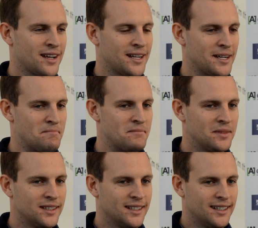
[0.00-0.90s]
Um,
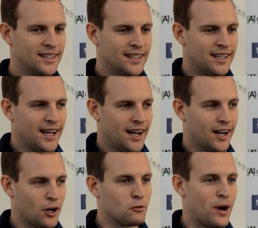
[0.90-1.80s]

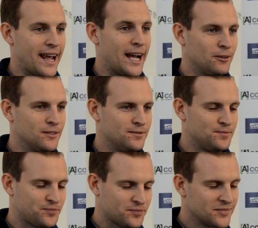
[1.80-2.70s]
I got run
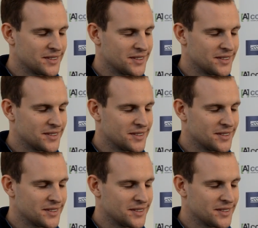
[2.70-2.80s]
out,